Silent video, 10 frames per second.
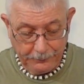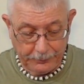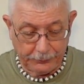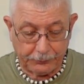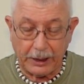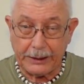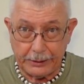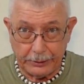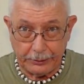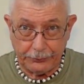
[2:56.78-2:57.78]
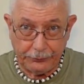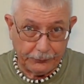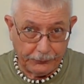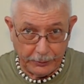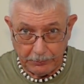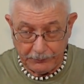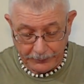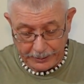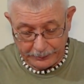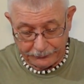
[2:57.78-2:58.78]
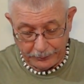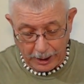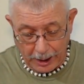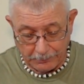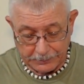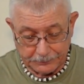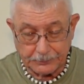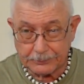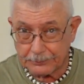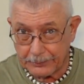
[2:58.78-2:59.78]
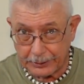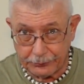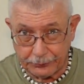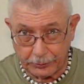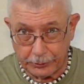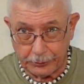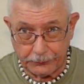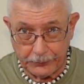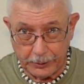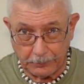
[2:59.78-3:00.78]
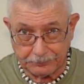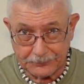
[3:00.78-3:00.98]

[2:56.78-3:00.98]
This right here is the film advance knob that you turn your film.